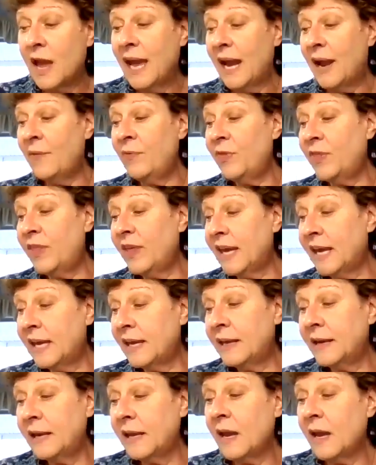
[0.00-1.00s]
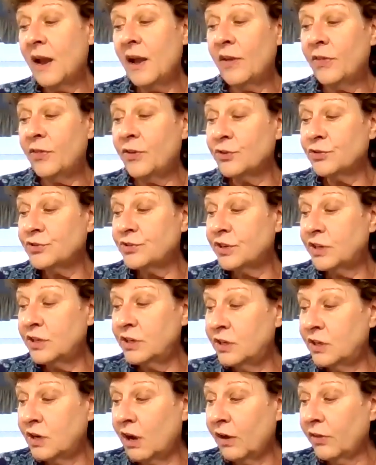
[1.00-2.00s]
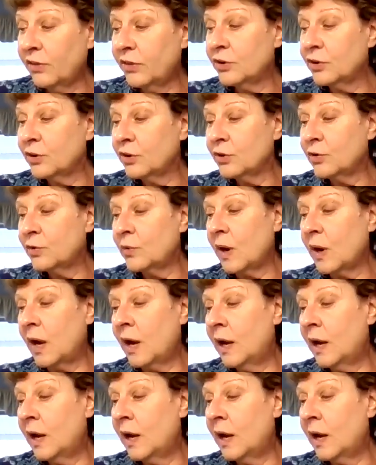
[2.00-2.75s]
And then there's another